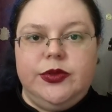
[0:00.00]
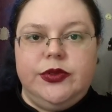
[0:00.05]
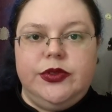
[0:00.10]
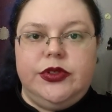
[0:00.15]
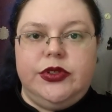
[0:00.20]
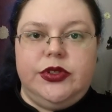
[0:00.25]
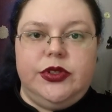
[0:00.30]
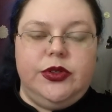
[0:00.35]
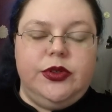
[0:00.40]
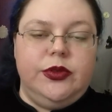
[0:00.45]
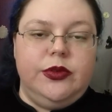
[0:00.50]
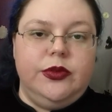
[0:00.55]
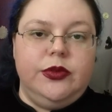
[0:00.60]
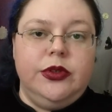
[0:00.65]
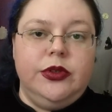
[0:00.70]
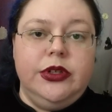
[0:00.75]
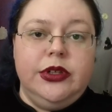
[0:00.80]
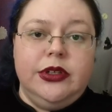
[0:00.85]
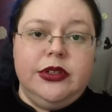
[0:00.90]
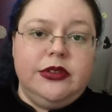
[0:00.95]
use
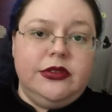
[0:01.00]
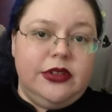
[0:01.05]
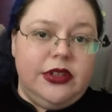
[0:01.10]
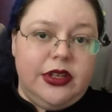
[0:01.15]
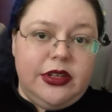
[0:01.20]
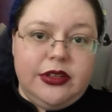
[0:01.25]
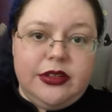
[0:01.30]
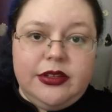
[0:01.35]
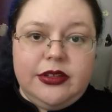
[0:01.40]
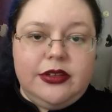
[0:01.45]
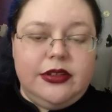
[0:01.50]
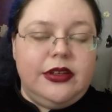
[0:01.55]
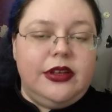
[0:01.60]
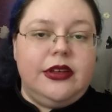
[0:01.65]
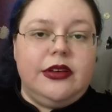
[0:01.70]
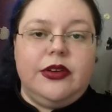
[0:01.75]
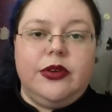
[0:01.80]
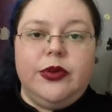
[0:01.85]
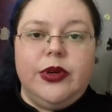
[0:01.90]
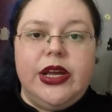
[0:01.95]
to
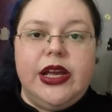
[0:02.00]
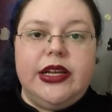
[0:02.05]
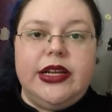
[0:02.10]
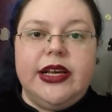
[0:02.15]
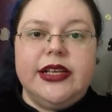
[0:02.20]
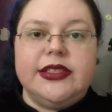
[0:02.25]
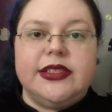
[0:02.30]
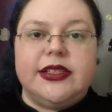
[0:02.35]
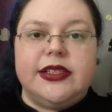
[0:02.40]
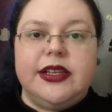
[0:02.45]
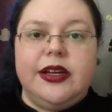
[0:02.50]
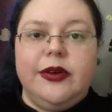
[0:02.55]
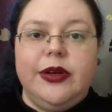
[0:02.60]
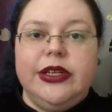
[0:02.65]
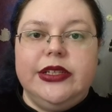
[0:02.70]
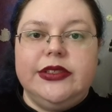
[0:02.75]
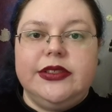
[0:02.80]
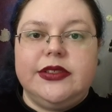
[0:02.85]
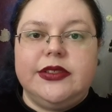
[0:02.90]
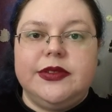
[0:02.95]
create
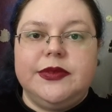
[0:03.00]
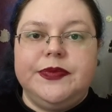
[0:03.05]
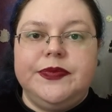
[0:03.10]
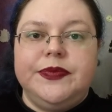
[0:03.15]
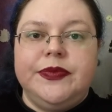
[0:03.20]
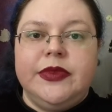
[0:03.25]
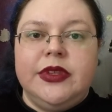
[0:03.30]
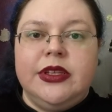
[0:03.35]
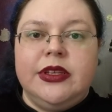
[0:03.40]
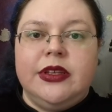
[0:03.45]
ancillaries.